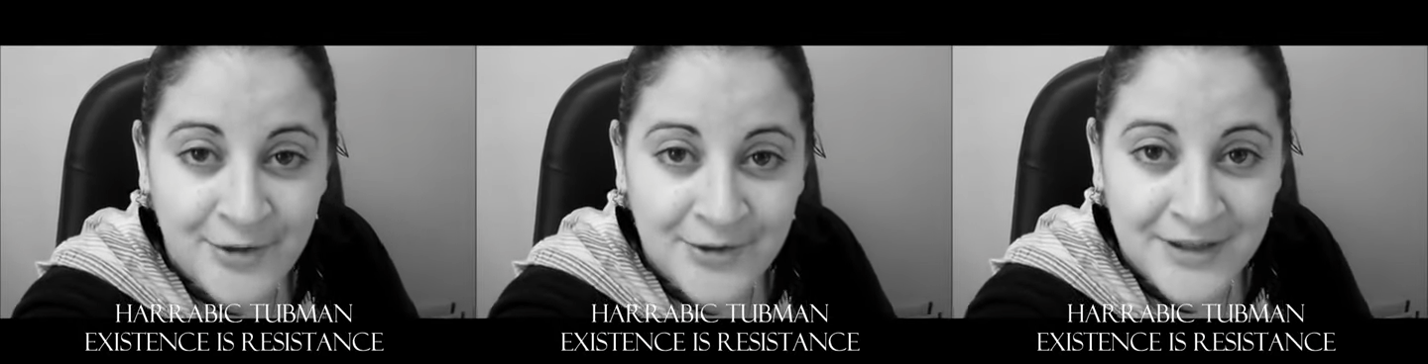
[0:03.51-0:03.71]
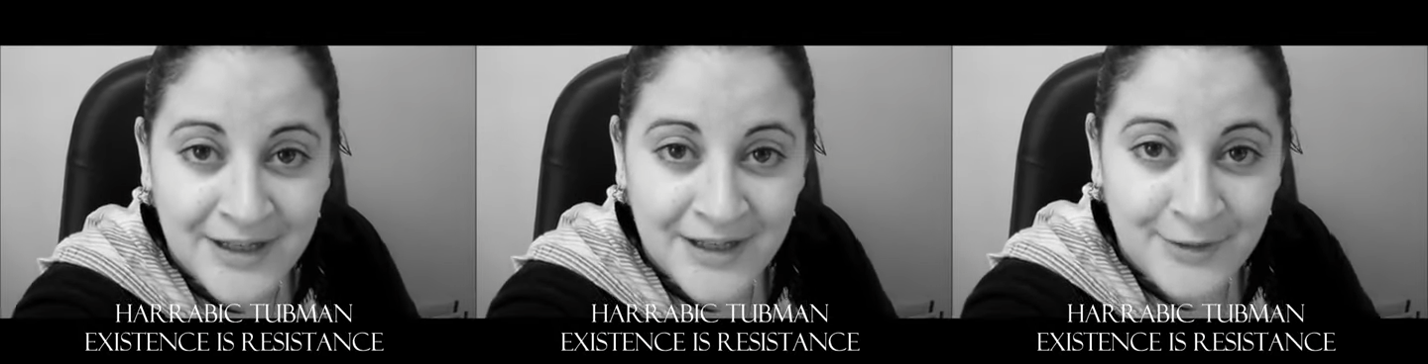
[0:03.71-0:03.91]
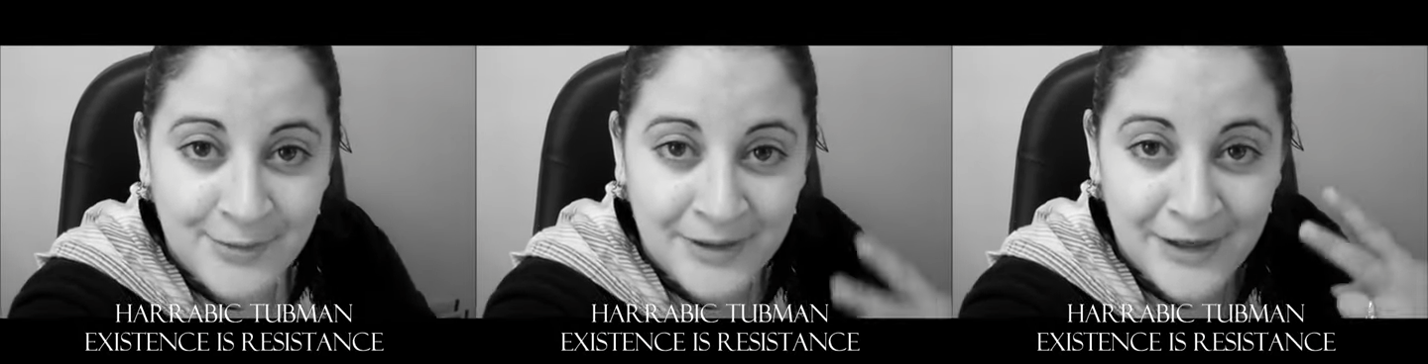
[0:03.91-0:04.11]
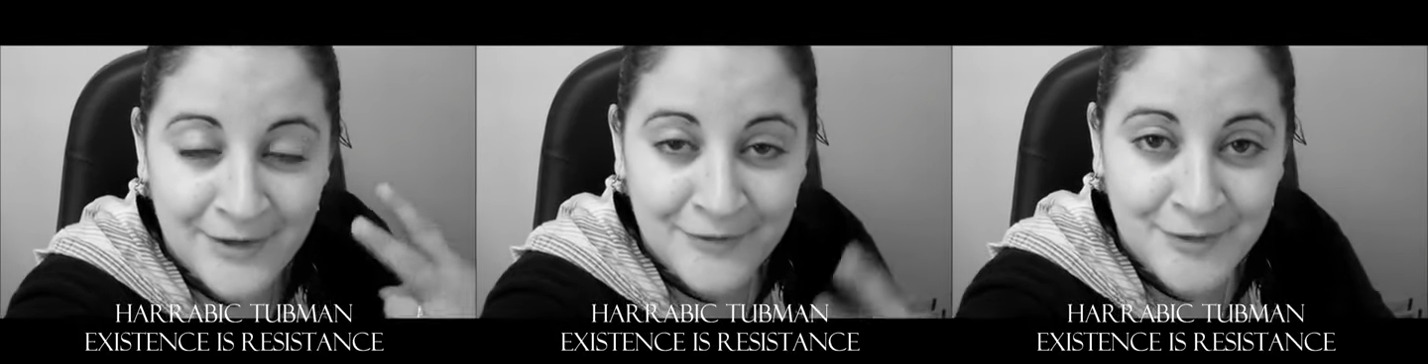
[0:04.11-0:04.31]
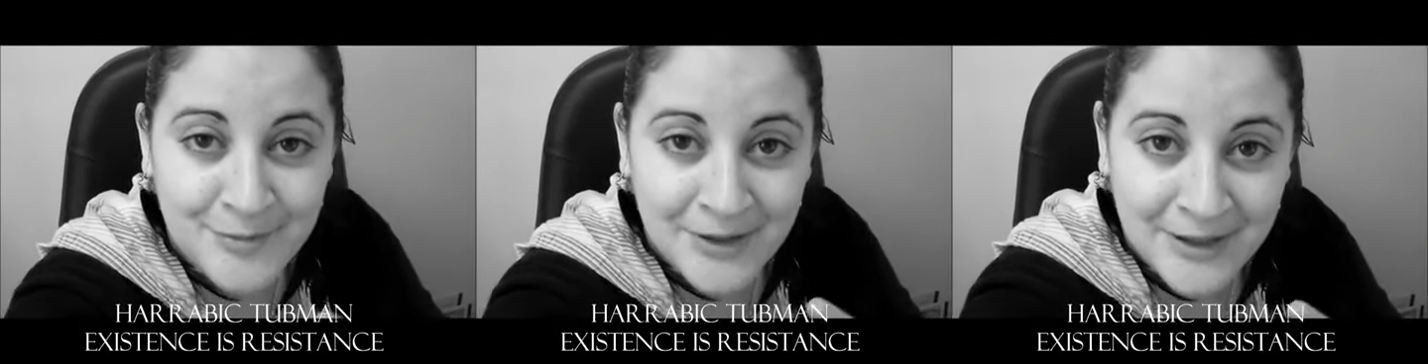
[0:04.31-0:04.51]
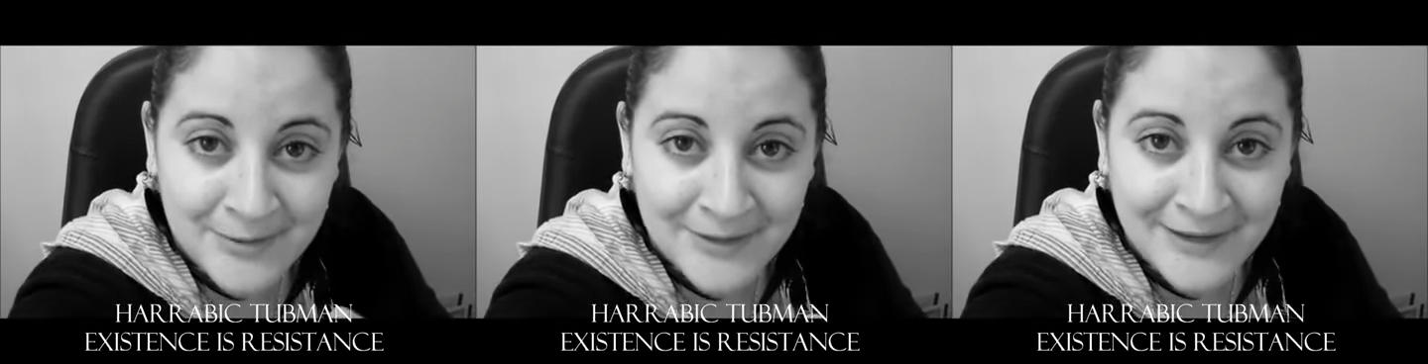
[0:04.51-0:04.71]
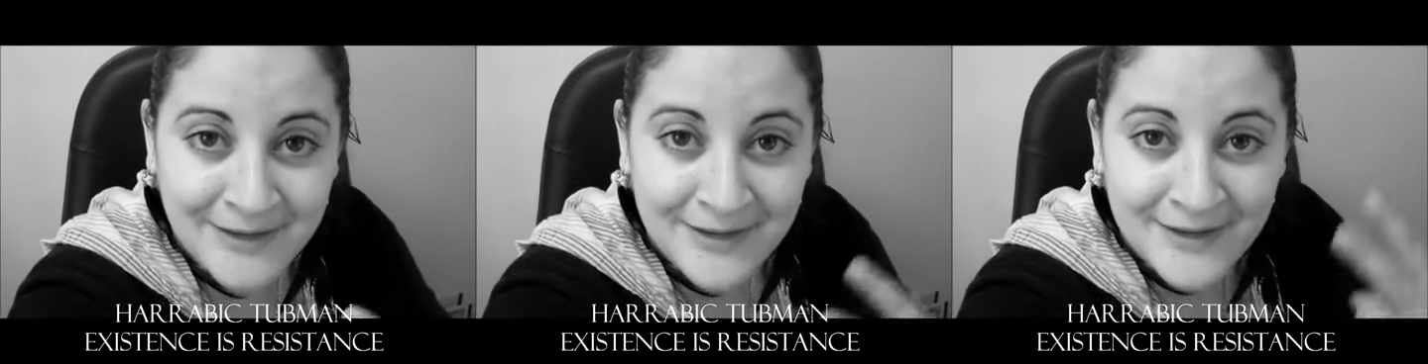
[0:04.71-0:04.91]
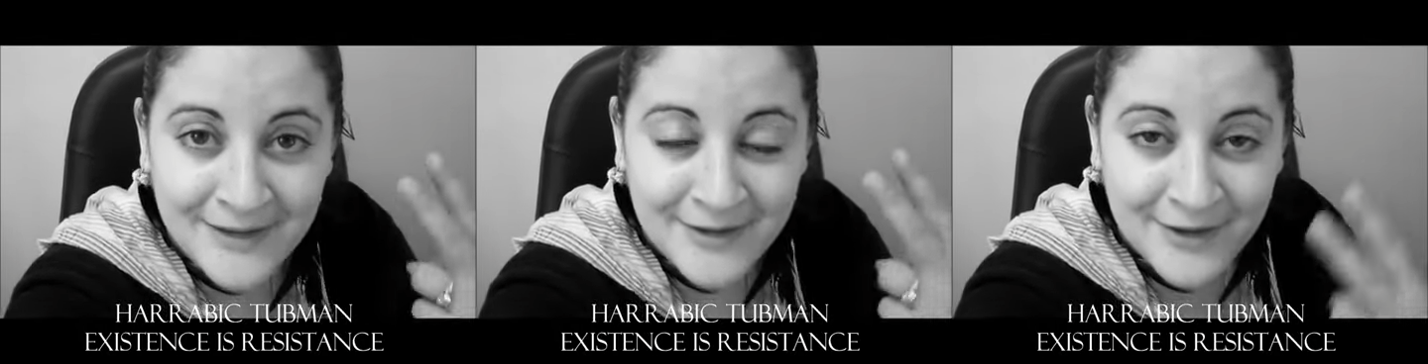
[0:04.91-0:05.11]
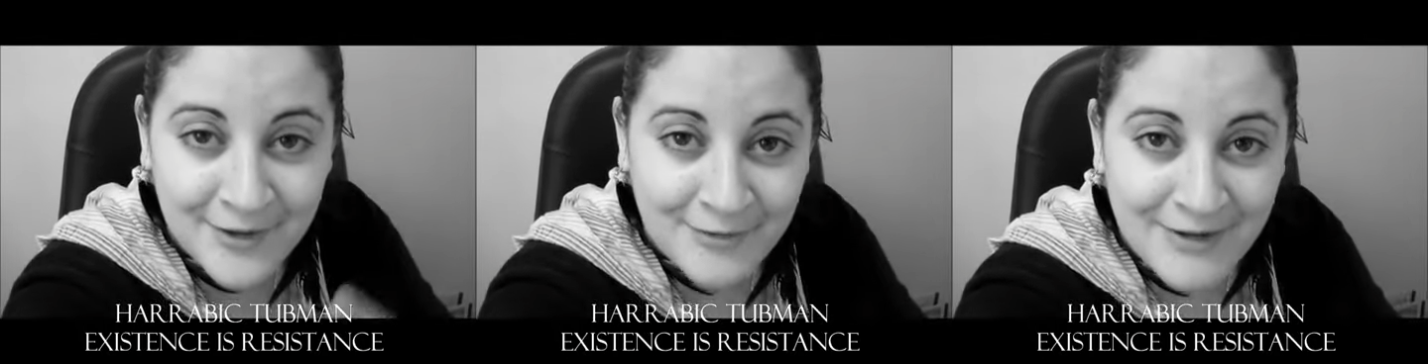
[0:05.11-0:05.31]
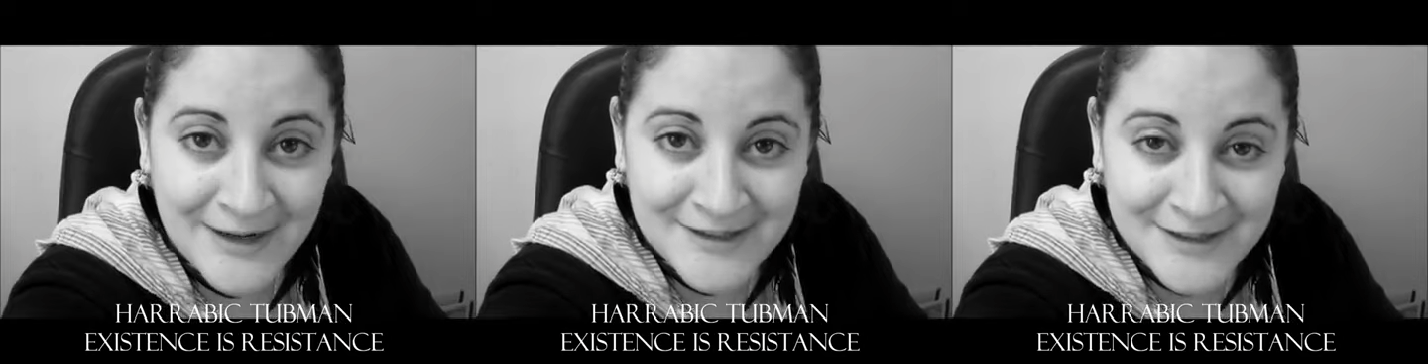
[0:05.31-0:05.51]
Lowkey, we love you, baby.
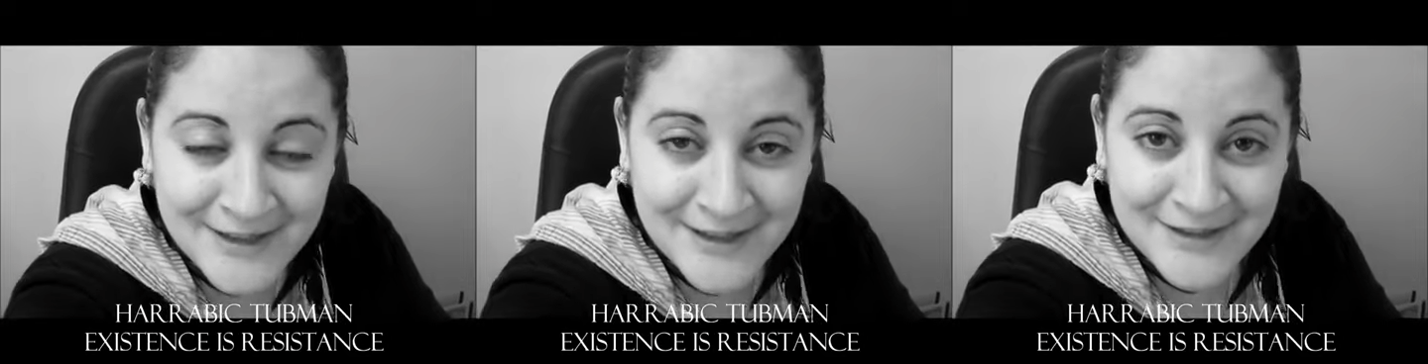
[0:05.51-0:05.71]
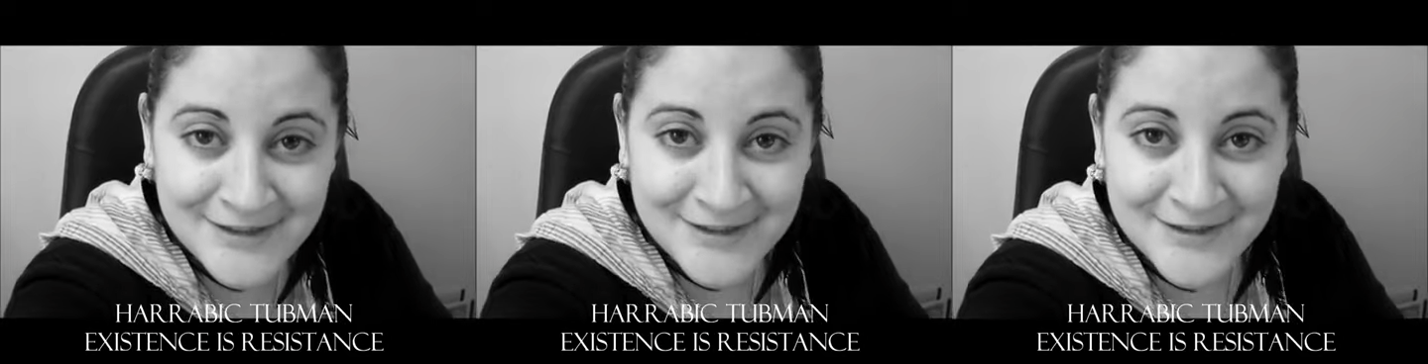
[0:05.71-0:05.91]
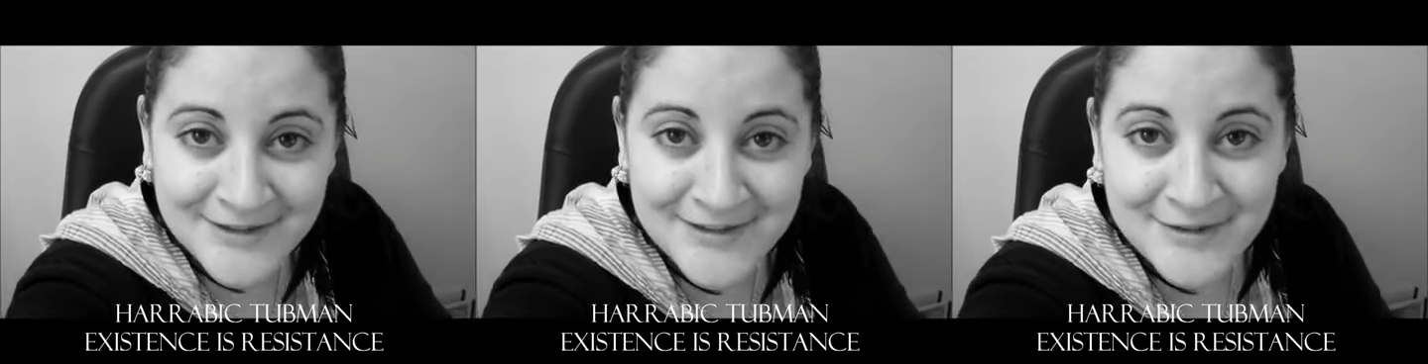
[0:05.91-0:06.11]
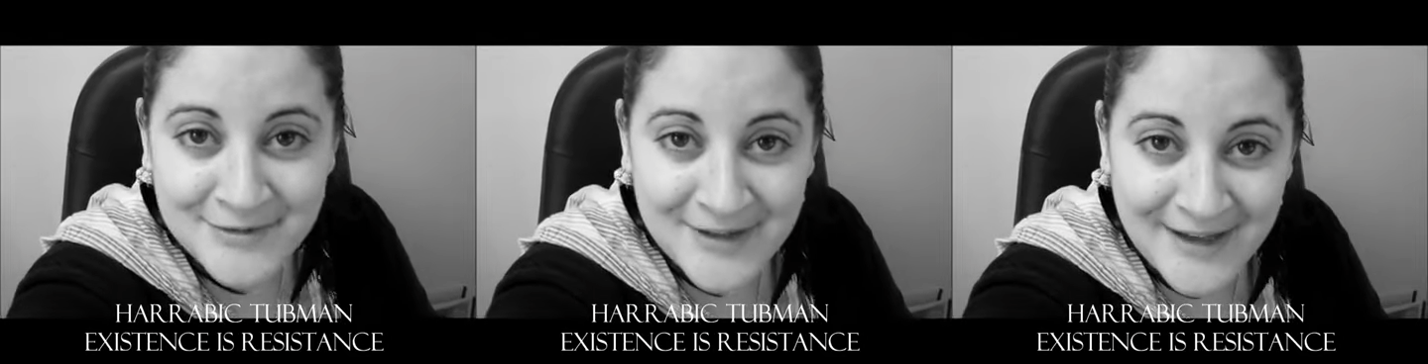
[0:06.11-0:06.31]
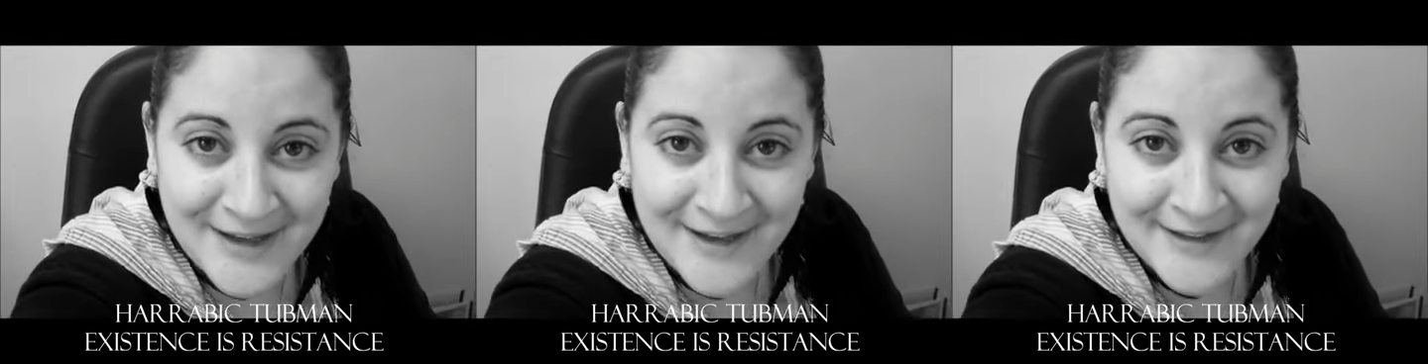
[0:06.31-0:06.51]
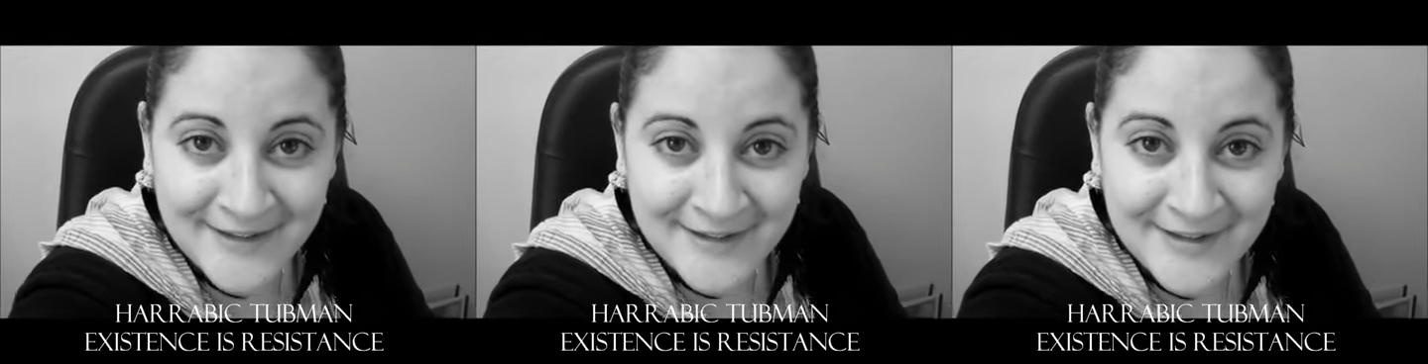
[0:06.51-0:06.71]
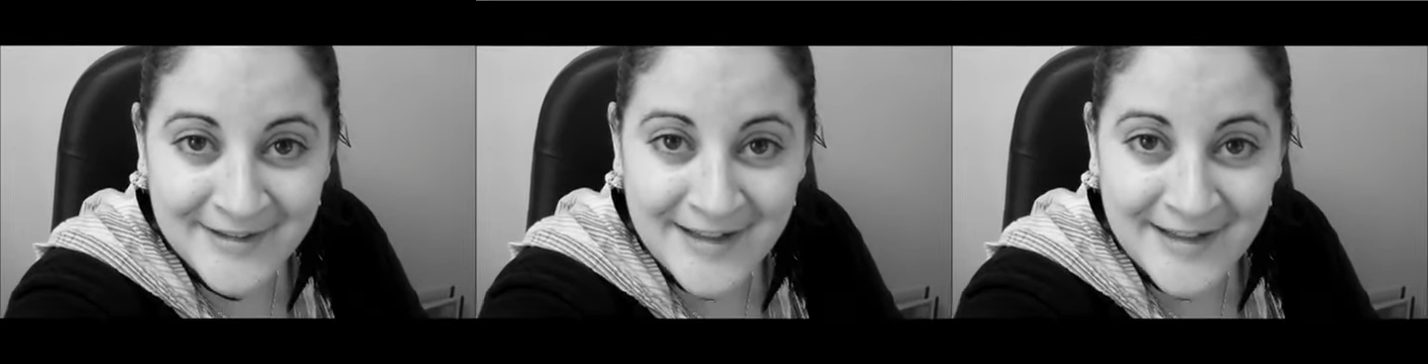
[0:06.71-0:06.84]
Congratulations till the end.